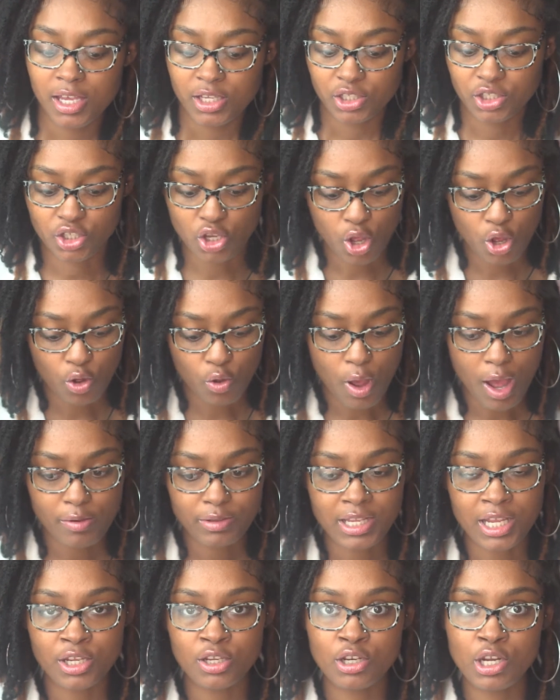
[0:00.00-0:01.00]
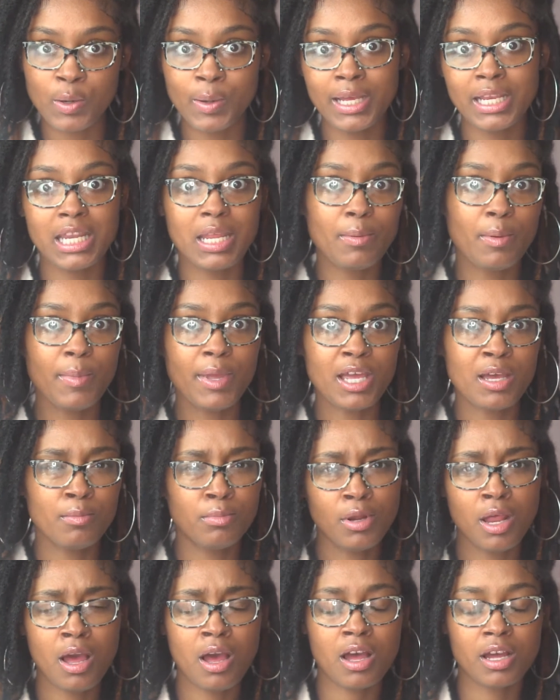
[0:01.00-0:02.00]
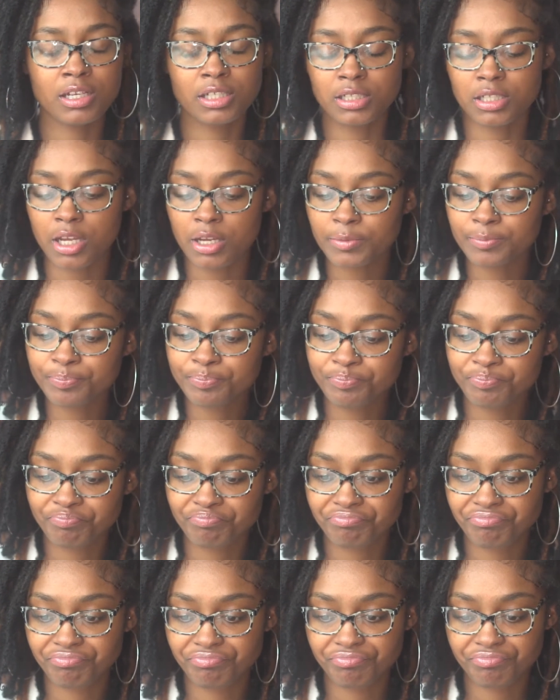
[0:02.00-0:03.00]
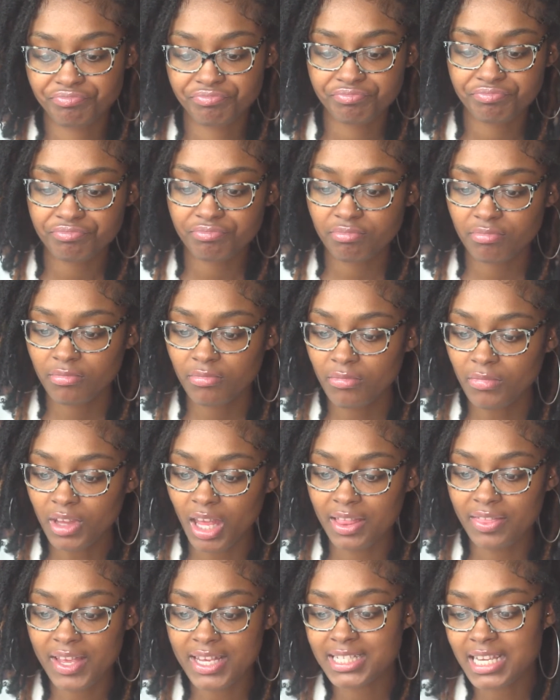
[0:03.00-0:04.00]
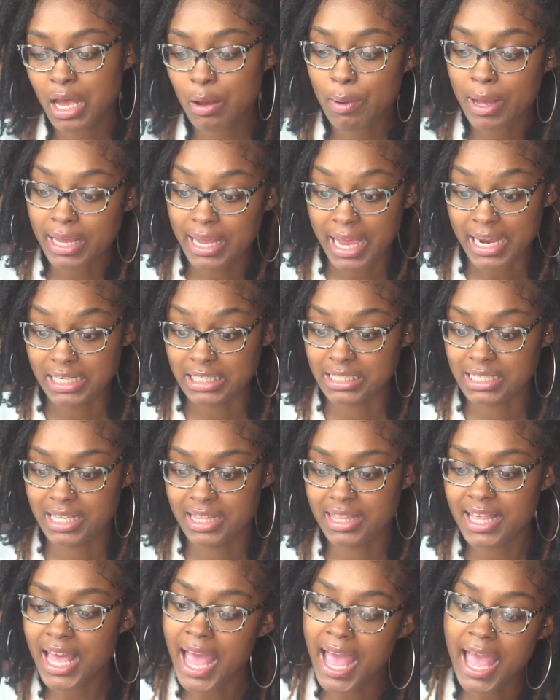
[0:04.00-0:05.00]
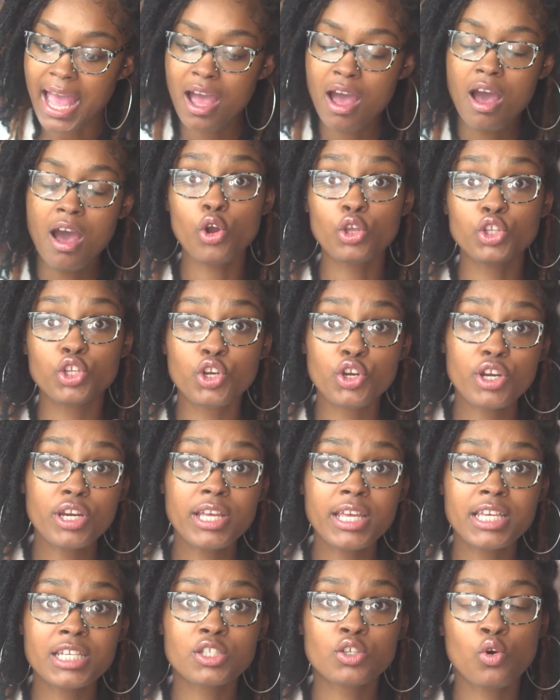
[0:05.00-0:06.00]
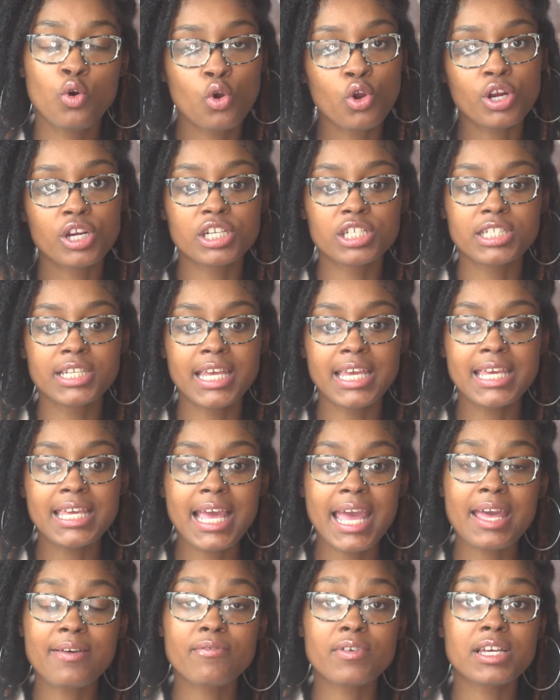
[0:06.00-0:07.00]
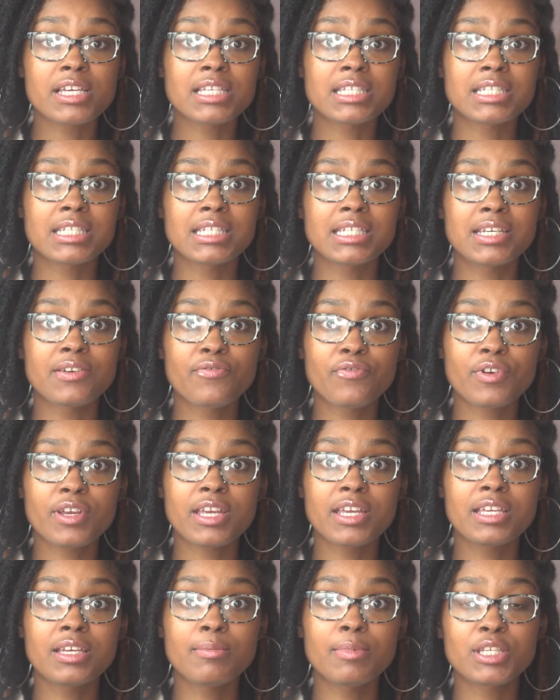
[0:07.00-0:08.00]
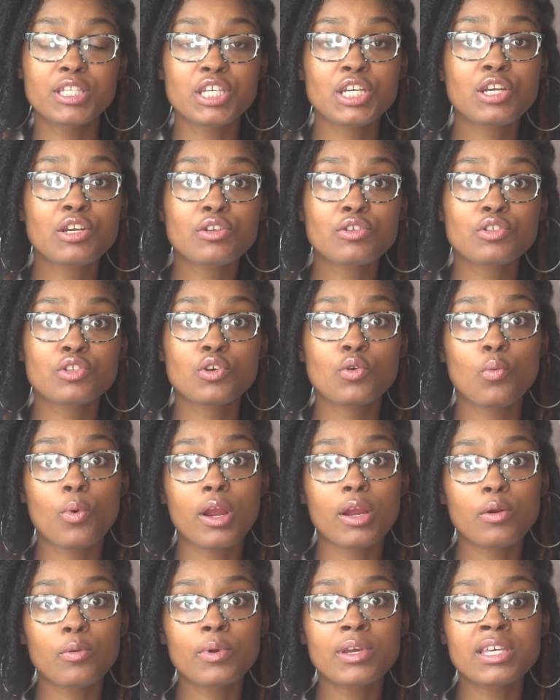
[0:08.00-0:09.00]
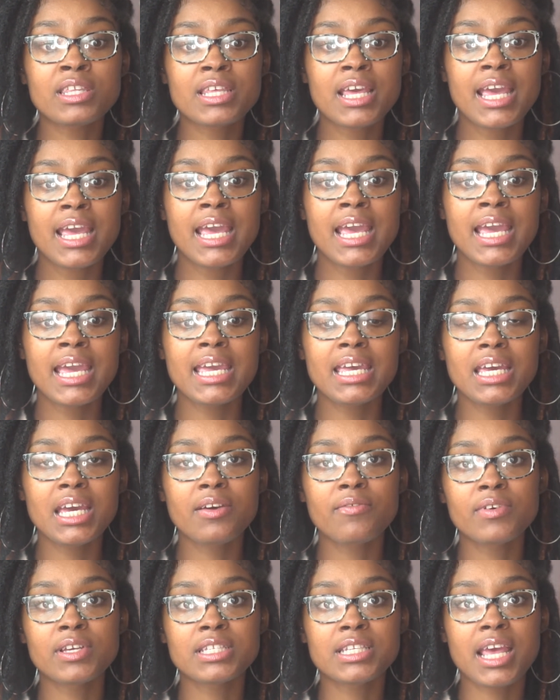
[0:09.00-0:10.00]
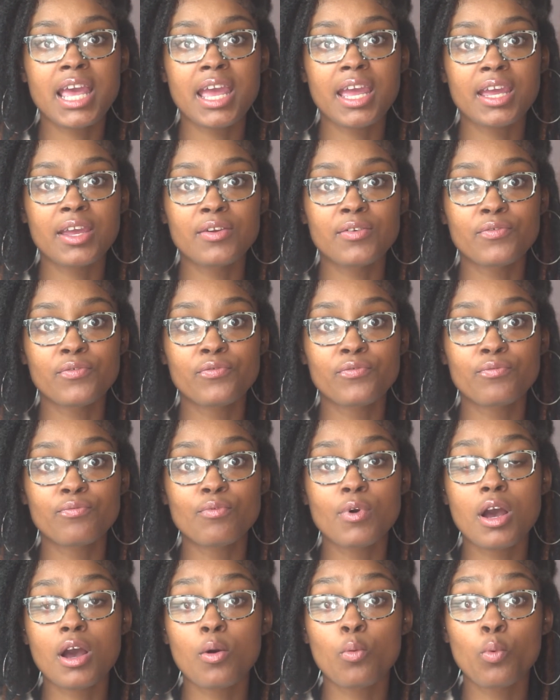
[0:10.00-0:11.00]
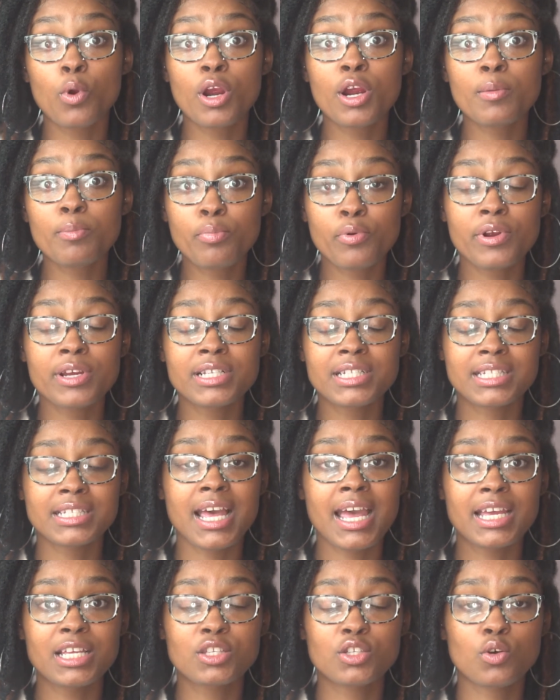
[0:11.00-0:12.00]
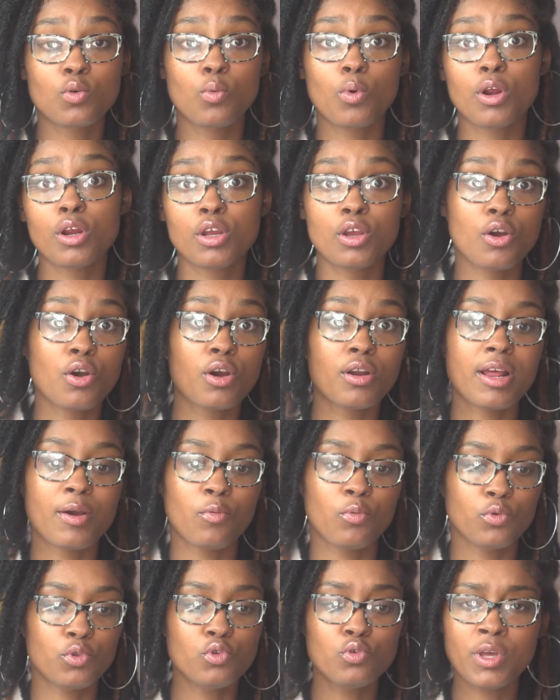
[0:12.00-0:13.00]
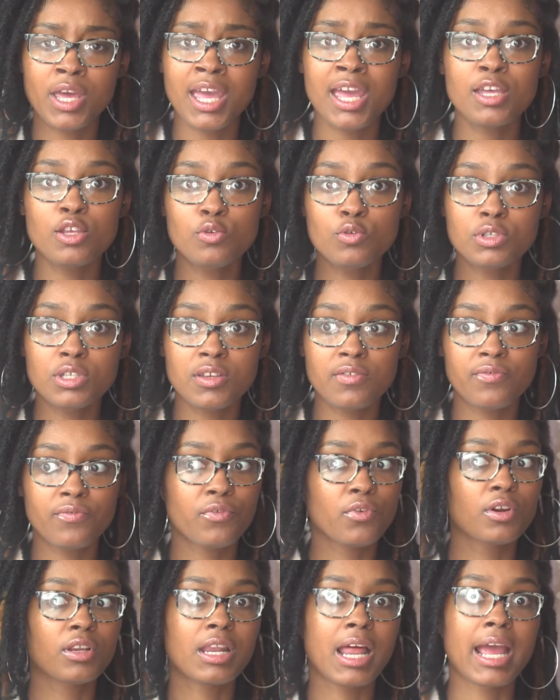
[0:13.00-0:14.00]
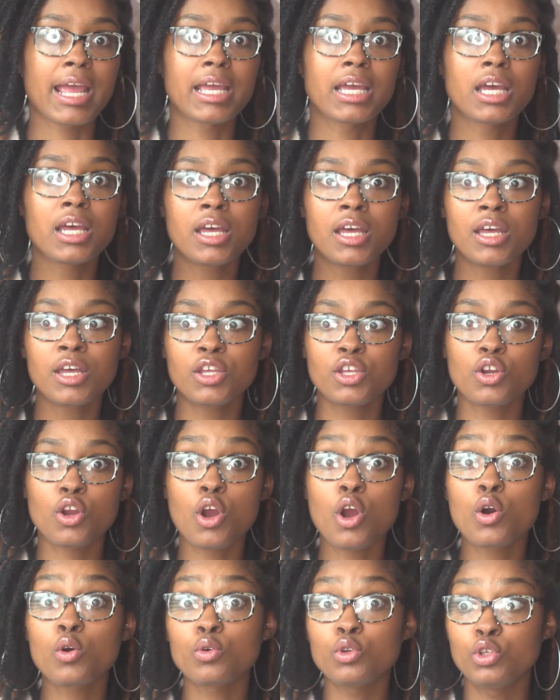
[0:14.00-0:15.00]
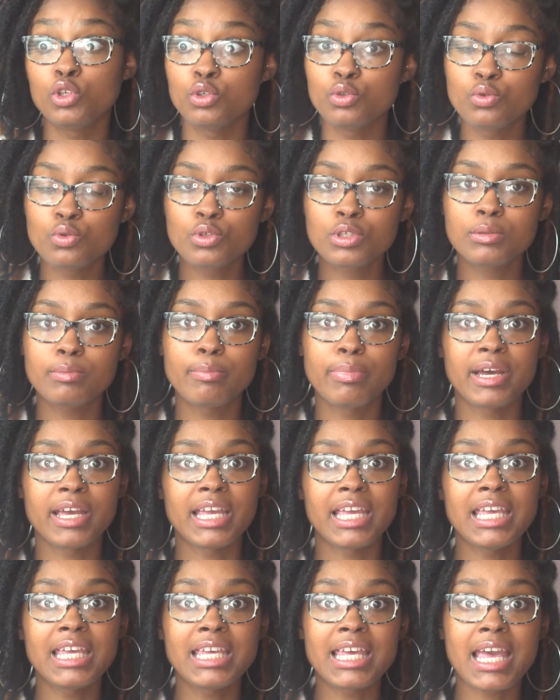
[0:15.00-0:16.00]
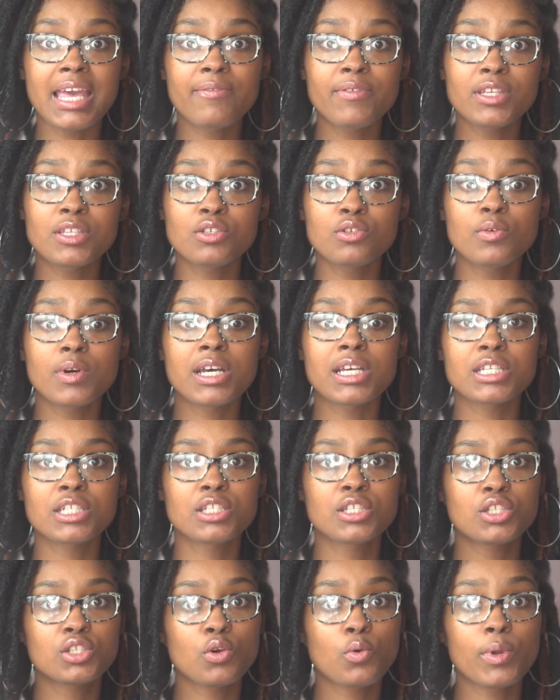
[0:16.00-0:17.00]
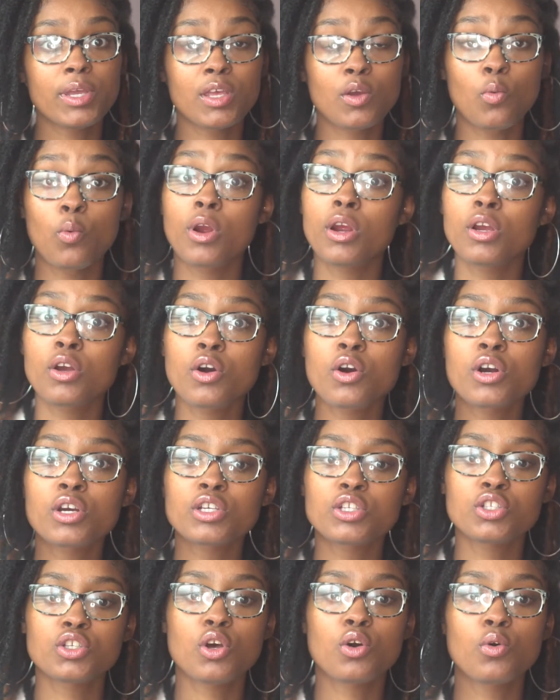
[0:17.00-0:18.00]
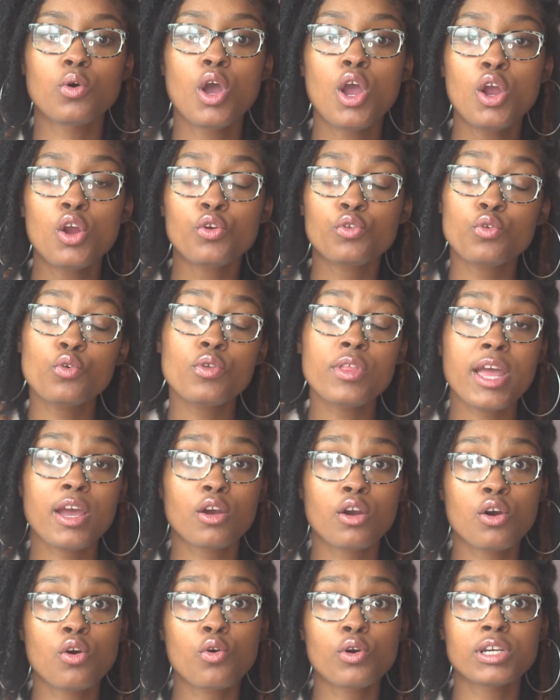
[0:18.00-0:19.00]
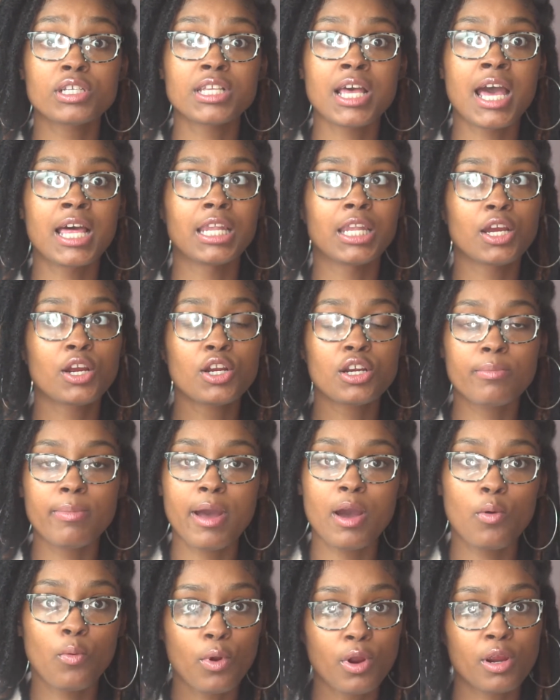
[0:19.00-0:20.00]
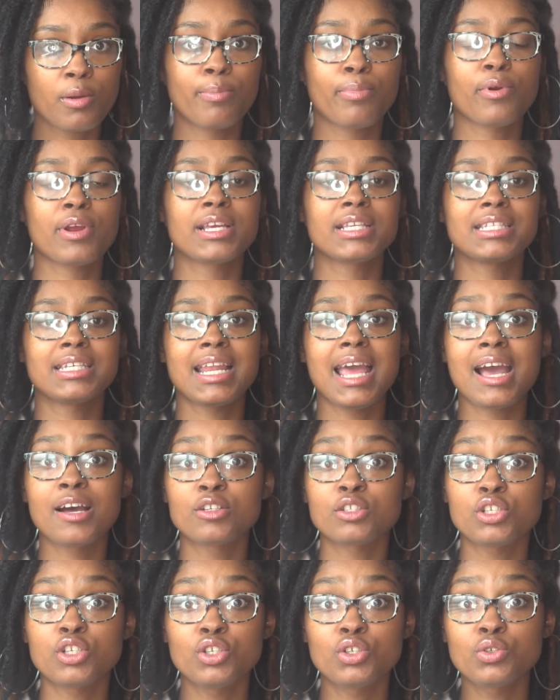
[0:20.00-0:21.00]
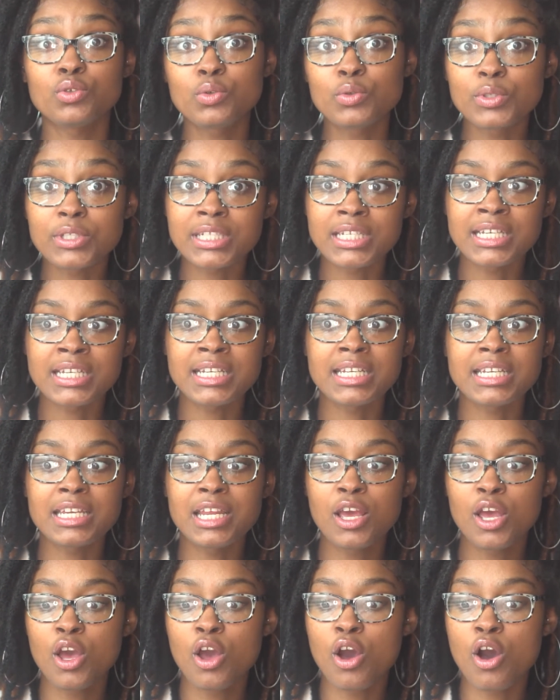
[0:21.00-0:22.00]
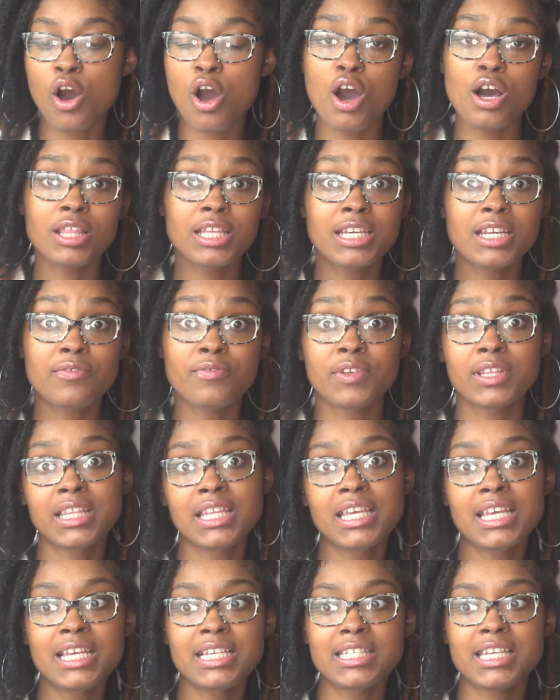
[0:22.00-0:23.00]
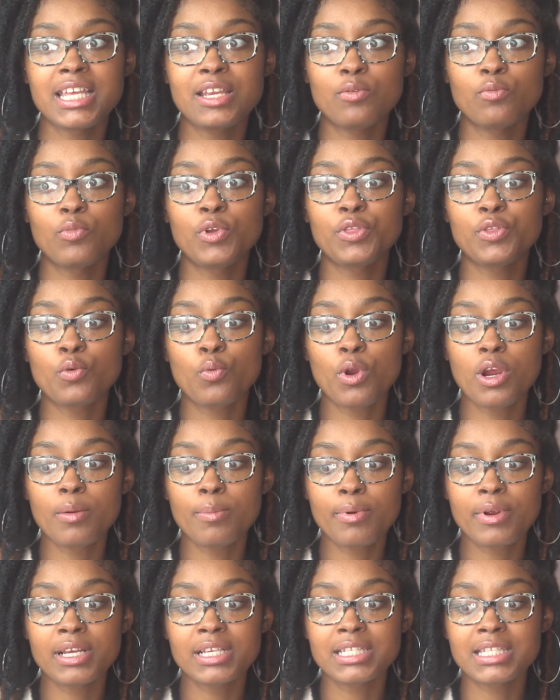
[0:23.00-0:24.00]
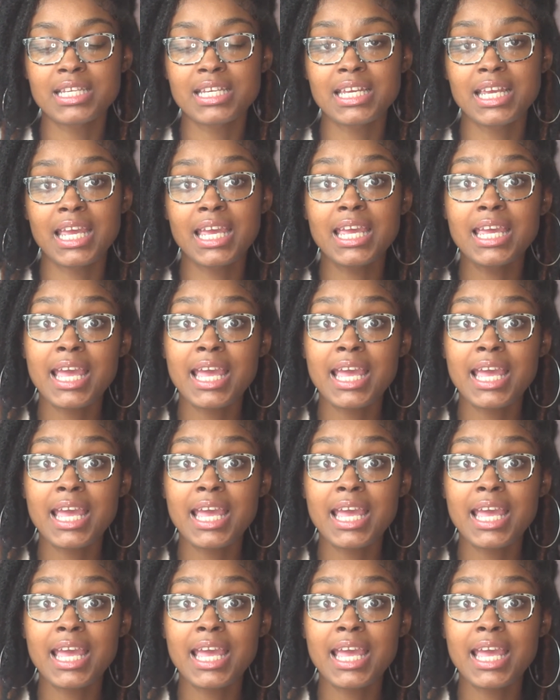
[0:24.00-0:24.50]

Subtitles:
So I was like, you know what, let me make a blog. So that's how I got into that. During his course, he gave us different materials to work with. He gave us a WordPress site to work on. You can't use it for like your own use, but he gave it to us so we could work on. So through that course, I learned about WordPress and how to use it and all the different things. And with the WordPress thing he